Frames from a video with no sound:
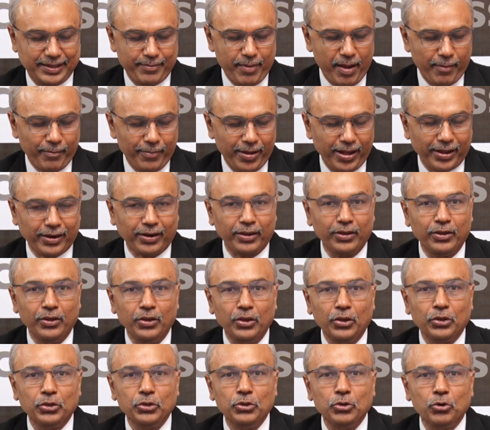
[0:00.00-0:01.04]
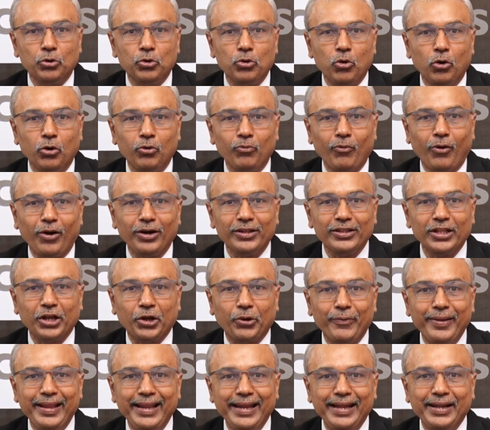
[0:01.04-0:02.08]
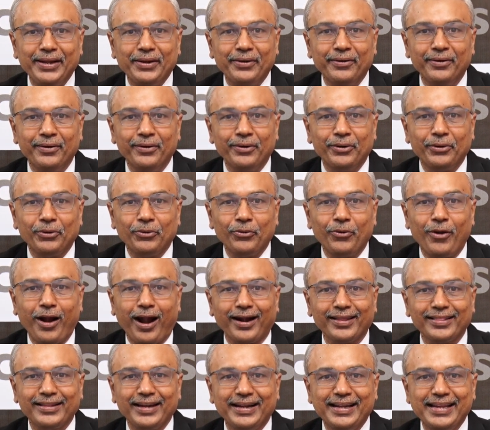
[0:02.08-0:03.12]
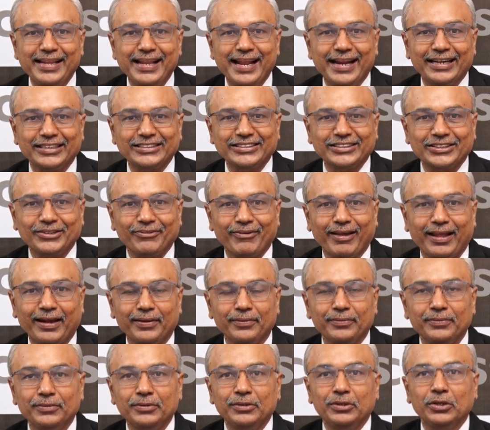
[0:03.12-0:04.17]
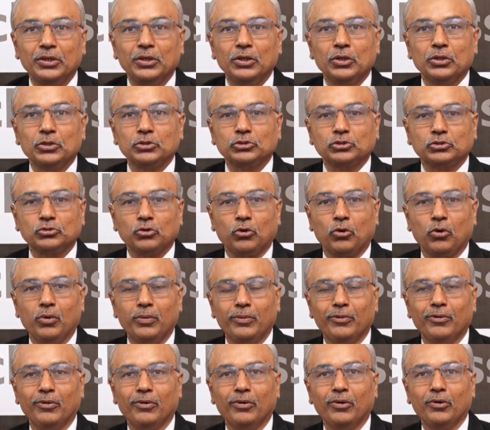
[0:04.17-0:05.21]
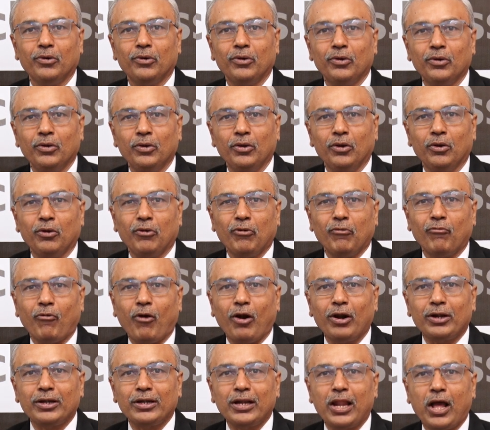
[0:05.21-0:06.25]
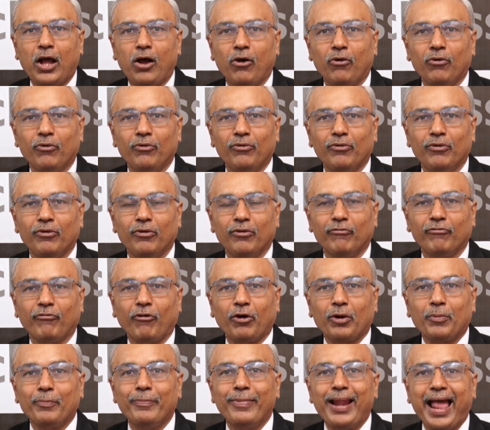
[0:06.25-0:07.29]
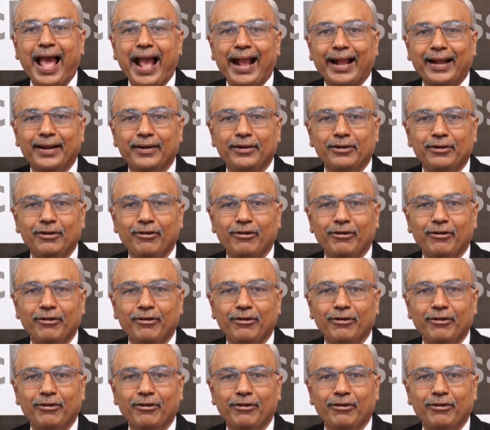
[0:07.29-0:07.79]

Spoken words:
Remember, you don't want the queen to guard the d8 square. So what now for black?